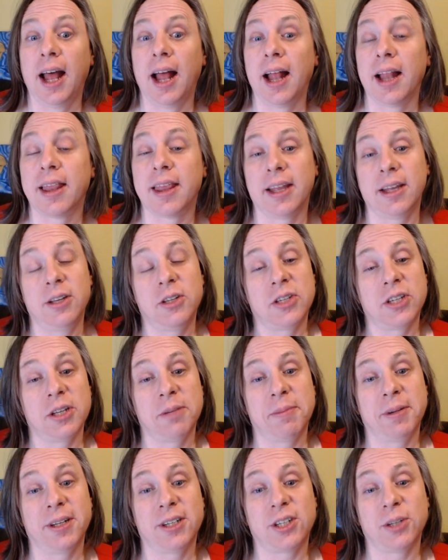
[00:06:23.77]
thank you so
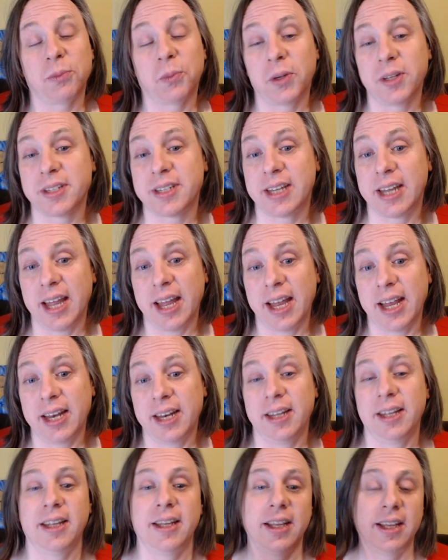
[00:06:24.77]
much once
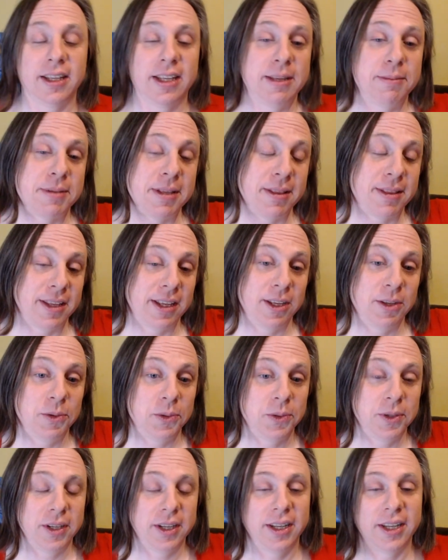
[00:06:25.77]
again. I keep saying thank
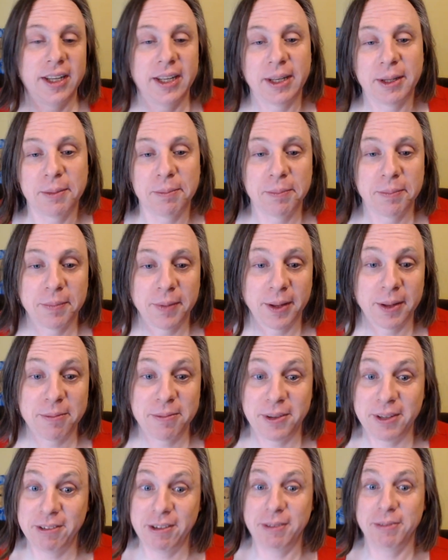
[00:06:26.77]
you. Um, I'm
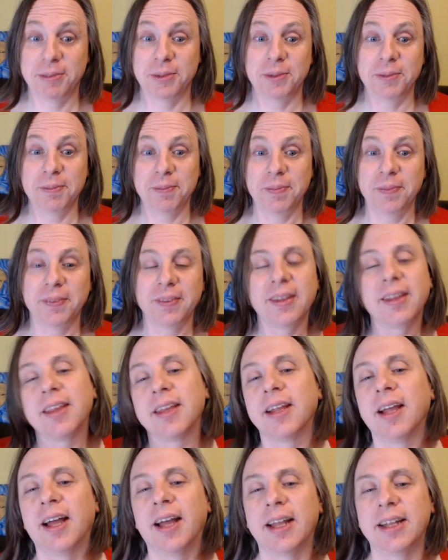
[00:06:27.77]
very grateful.
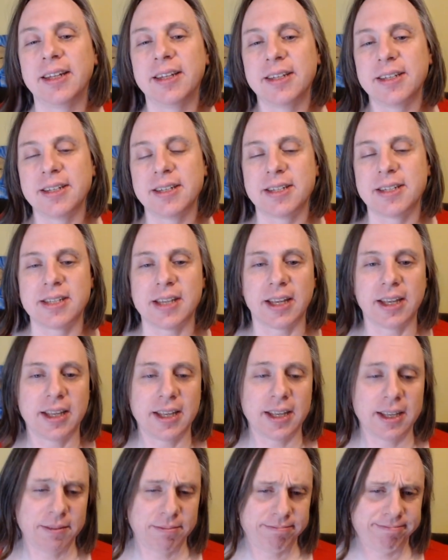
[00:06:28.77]
And
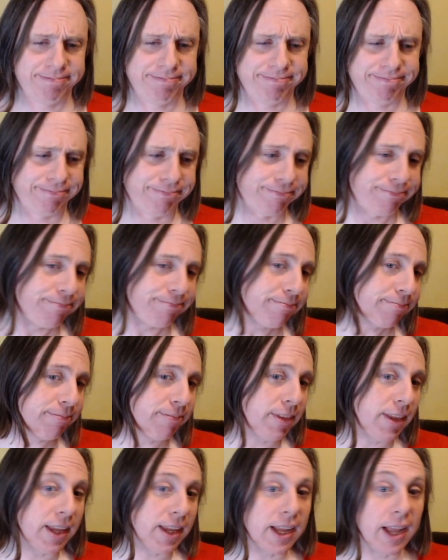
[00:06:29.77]
uh,
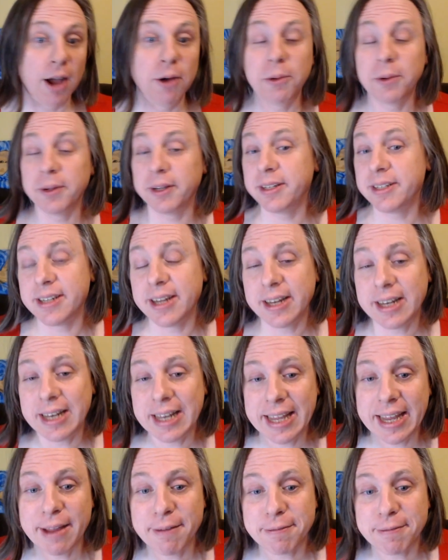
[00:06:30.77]
oh,
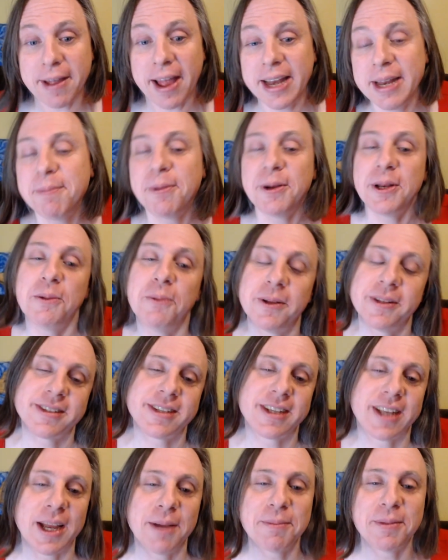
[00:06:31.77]
incidentally, if anybody wants
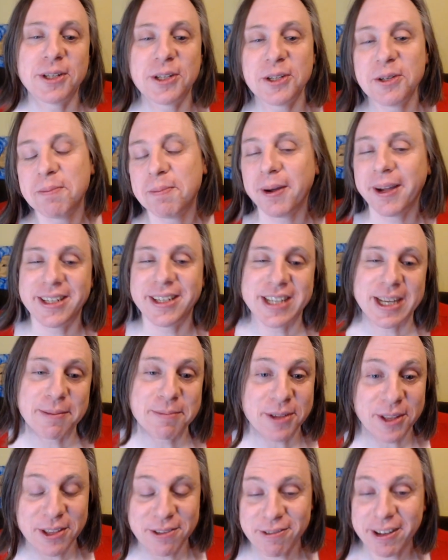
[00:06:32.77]
to come and do byte jams
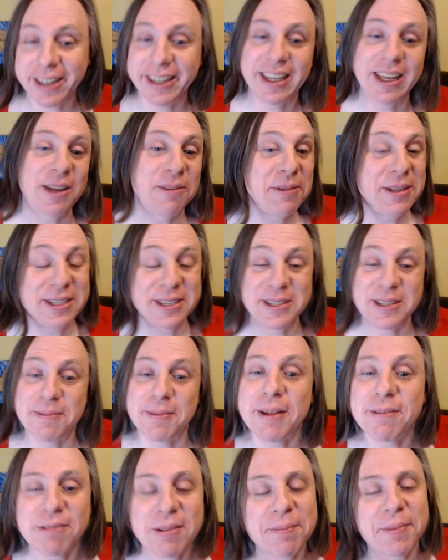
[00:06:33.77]
on the regular, we do them
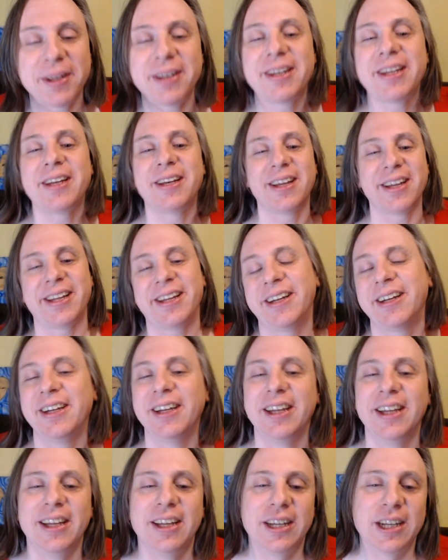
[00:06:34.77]
every Monday night
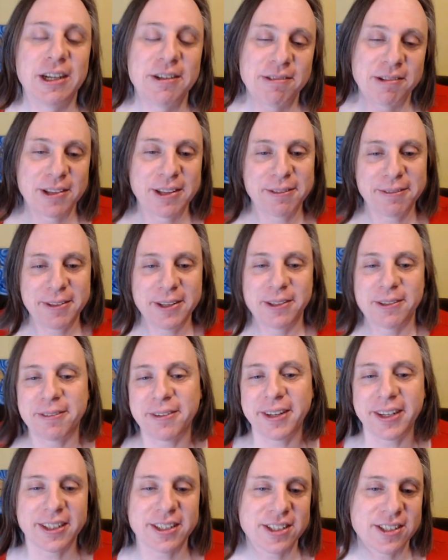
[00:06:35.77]
over on the
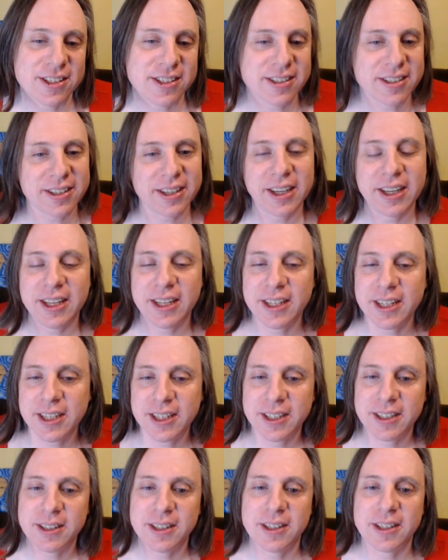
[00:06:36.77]
Field-FX
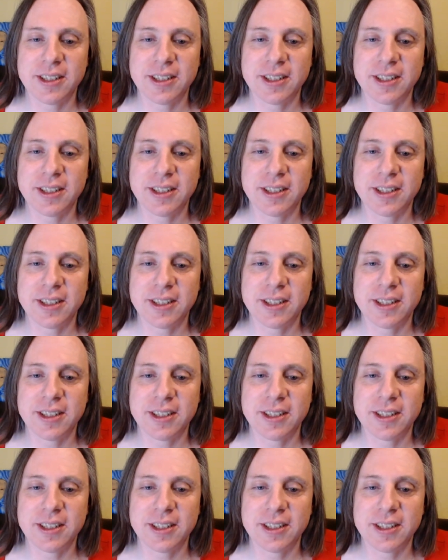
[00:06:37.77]
uh,